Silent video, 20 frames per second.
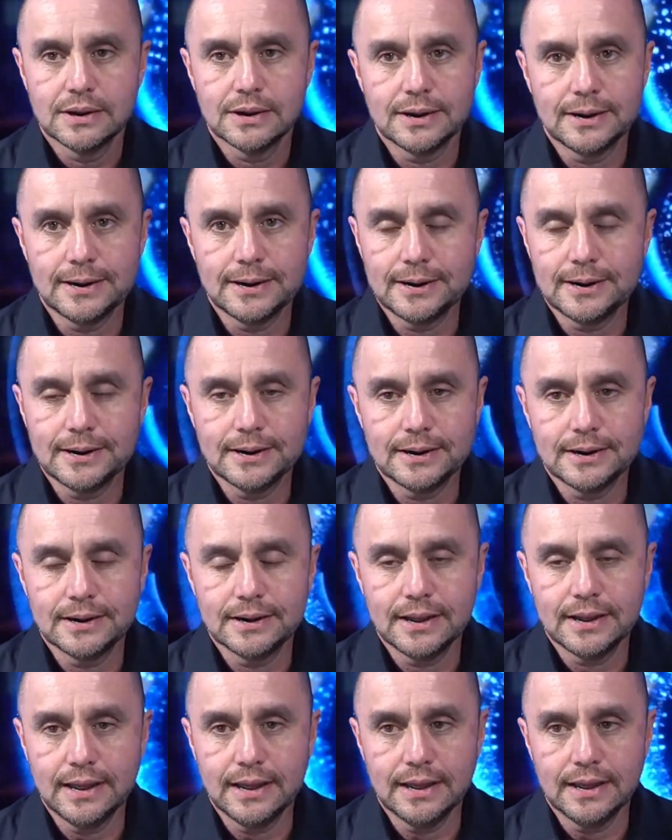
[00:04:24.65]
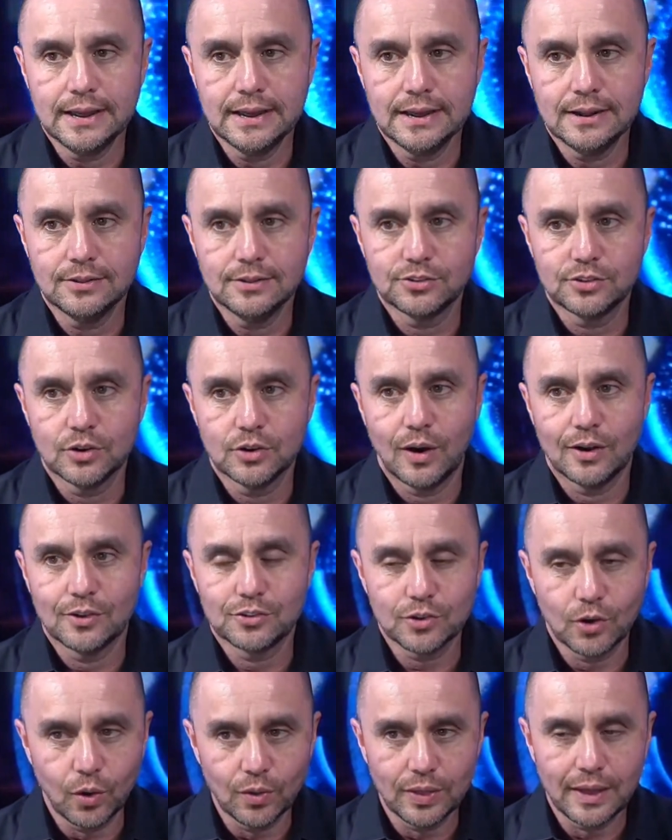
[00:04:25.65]
Uh, and so I
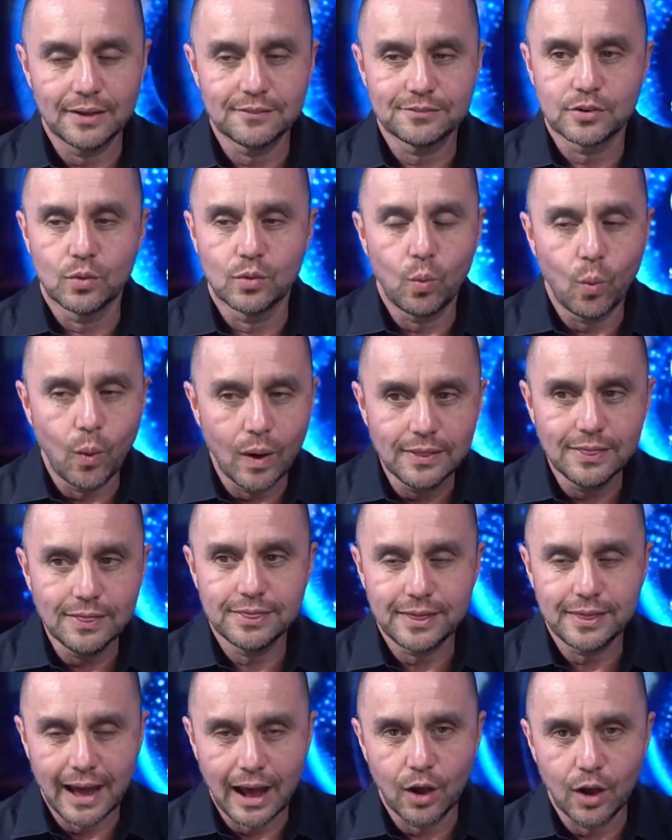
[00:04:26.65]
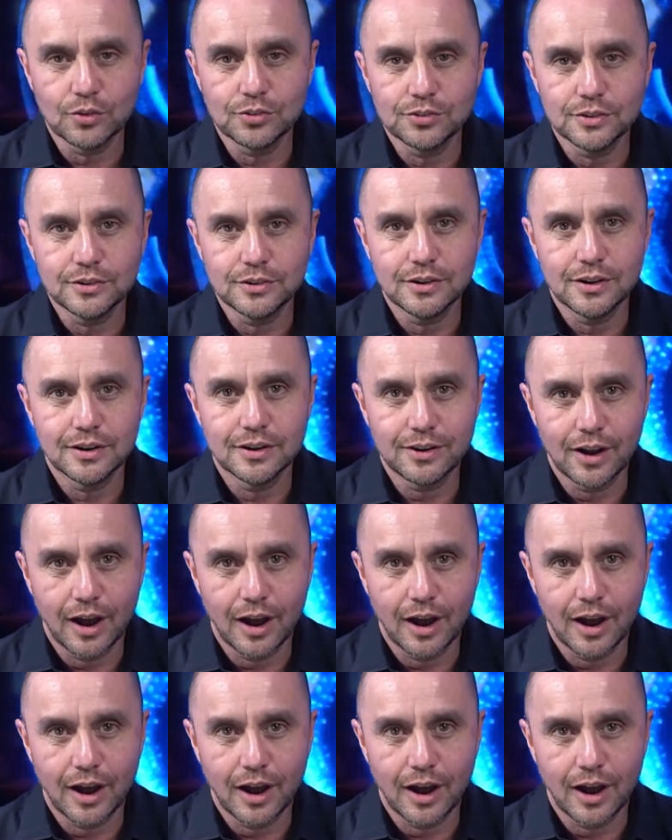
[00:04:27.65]
sold that for one thousand